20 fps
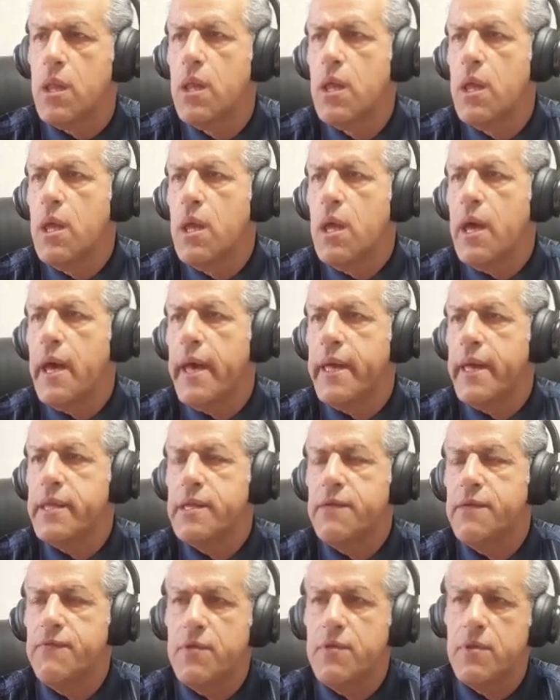And if you
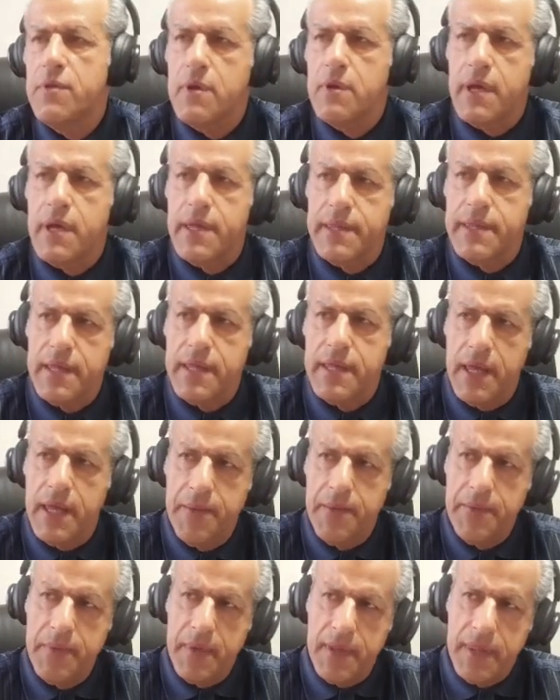look at them,
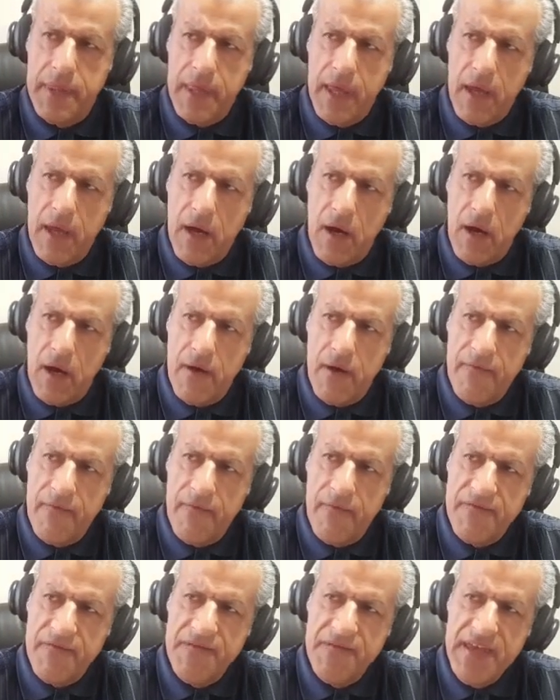they are
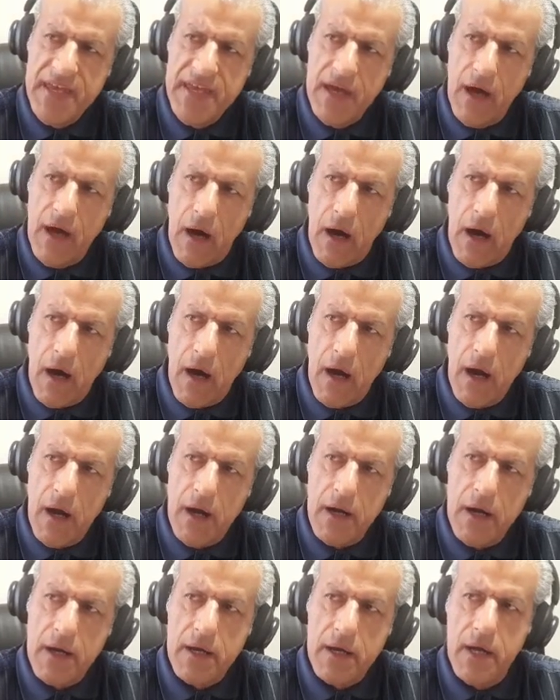VR
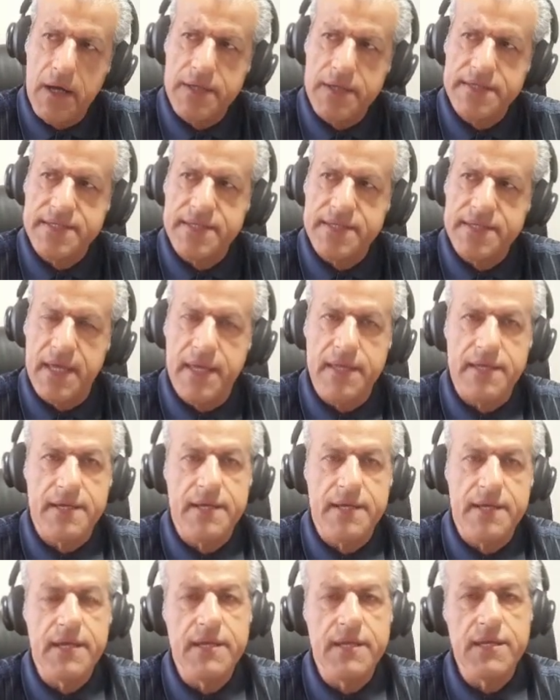constant,
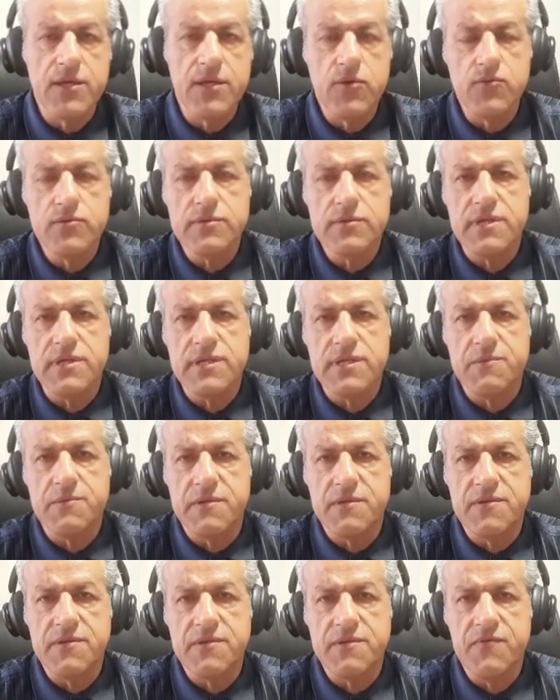reduce specific